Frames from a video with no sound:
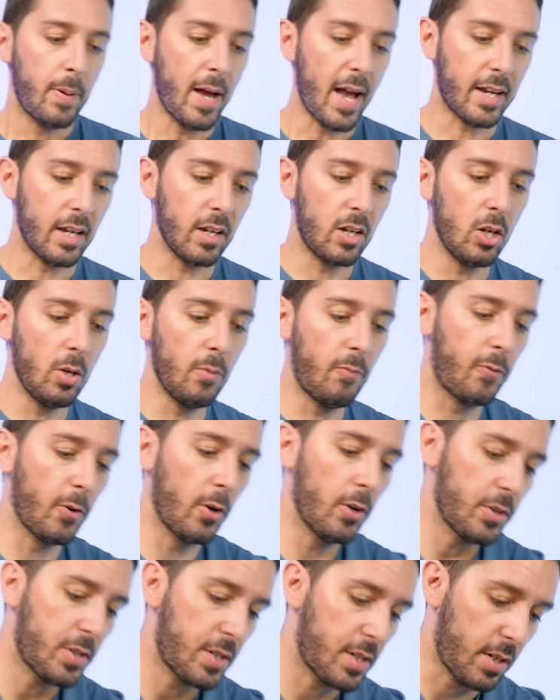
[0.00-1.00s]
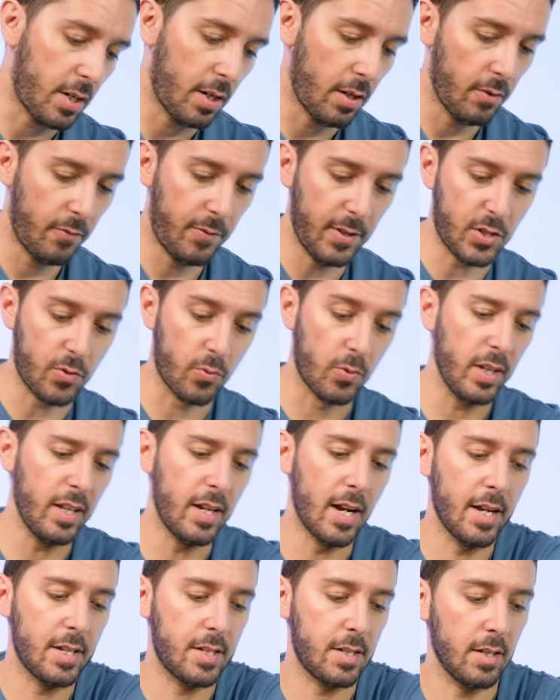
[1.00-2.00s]
Packing cube first, fits really
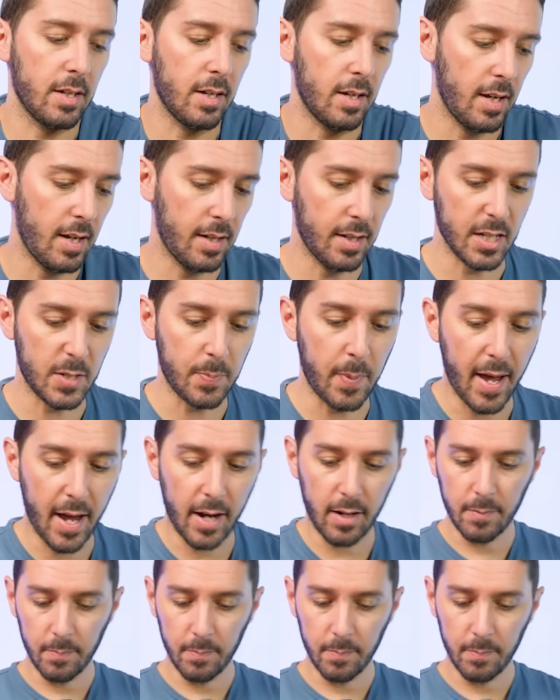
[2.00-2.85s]
nicely in this bag.